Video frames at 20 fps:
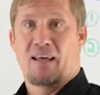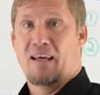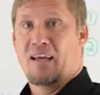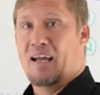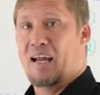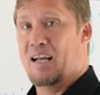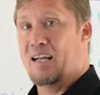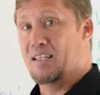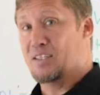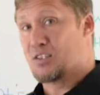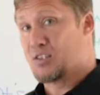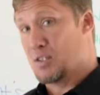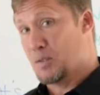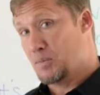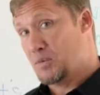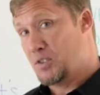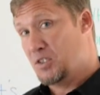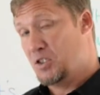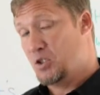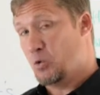And in
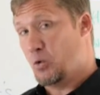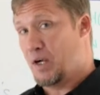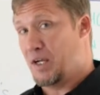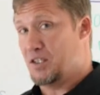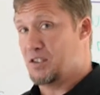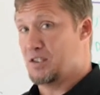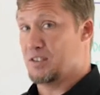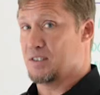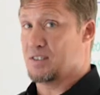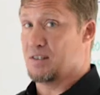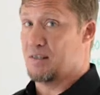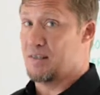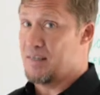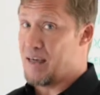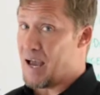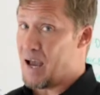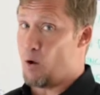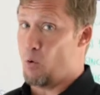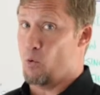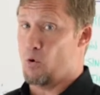some situations,
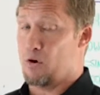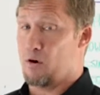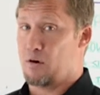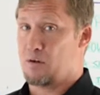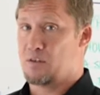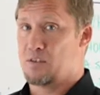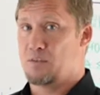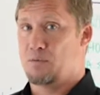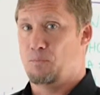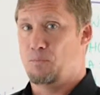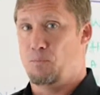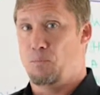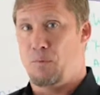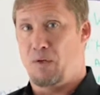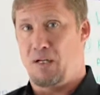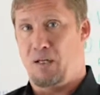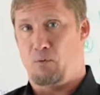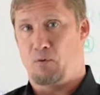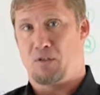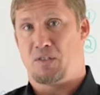that works,
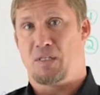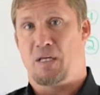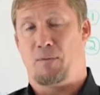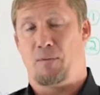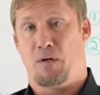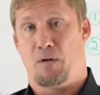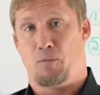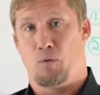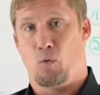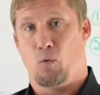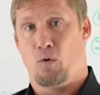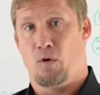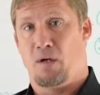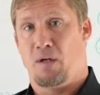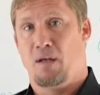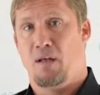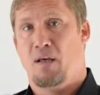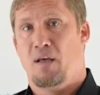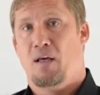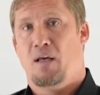but it was not number
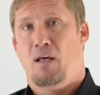one.